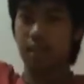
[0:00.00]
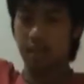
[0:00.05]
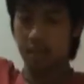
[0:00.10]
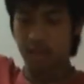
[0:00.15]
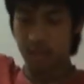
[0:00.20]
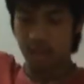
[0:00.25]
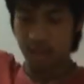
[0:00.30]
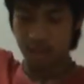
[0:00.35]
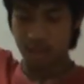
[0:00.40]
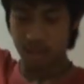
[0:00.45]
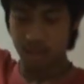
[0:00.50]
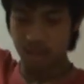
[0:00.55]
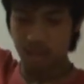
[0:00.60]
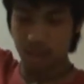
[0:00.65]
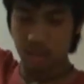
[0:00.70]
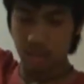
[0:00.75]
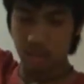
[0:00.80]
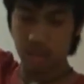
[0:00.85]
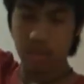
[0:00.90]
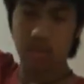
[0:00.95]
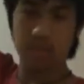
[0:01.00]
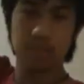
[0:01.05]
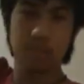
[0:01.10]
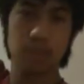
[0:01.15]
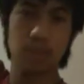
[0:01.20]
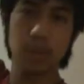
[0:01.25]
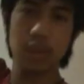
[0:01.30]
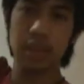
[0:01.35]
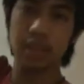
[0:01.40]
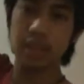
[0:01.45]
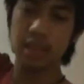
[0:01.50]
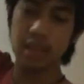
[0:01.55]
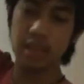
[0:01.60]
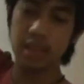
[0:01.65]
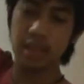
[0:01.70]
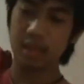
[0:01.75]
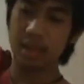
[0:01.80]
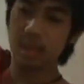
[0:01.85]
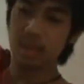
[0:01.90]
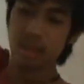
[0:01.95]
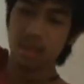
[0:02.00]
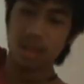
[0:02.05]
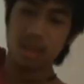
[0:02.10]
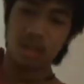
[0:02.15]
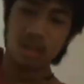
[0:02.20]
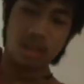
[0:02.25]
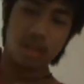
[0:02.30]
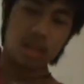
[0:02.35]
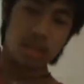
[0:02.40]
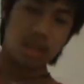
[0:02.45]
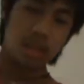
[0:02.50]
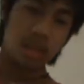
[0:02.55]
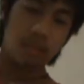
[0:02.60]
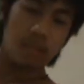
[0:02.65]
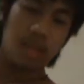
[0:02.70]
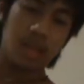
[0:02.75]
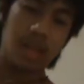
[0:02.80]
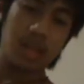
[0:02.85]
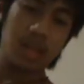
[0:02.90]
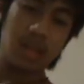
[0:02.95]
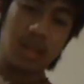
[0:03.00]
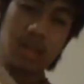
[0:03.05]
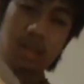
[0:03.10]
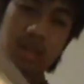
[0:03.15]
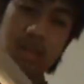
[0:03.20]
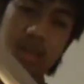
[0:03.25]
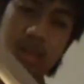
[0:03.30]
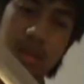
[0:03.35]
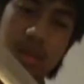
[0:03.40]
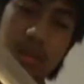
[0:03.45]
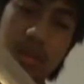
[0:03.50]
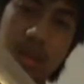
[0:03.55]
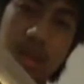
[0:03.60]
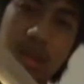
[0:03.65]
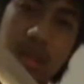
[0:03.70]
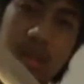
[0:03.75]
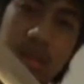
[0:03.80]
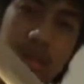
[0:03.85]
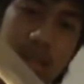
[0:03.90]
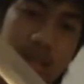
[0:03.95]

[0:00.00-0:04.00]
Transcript: here, which is pretty neat. I'm not used to